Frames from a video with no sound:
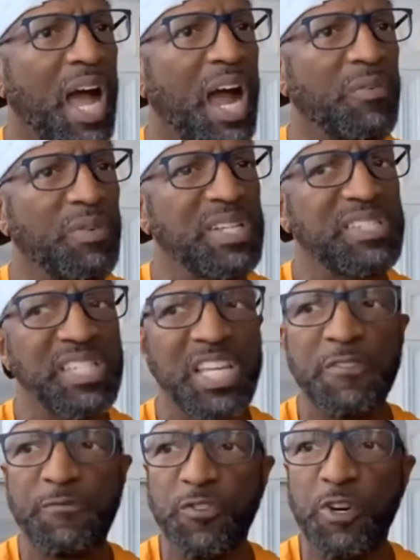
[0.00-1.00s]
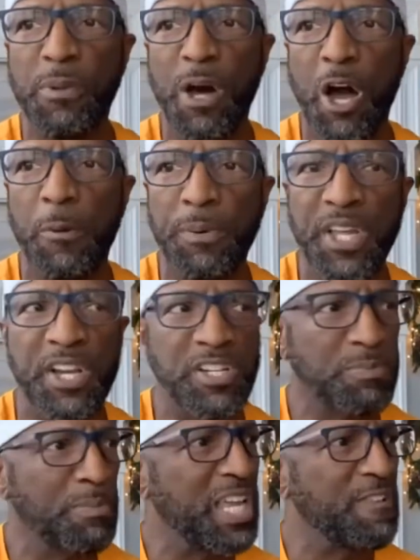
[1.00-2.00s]
I really seen football
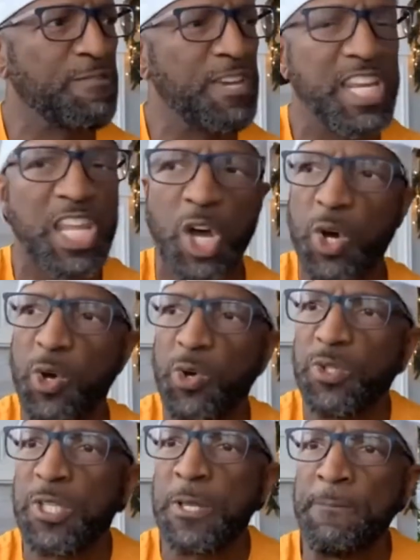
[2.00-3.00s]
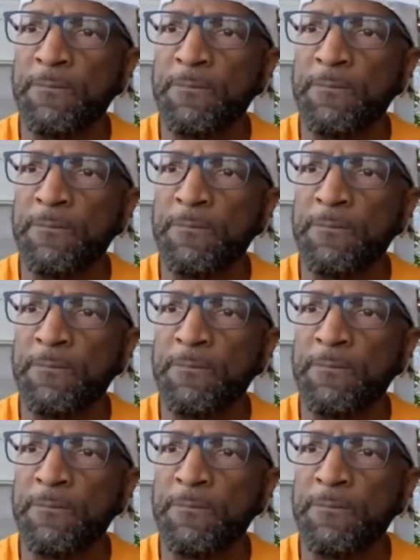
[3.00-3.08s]
players make videos,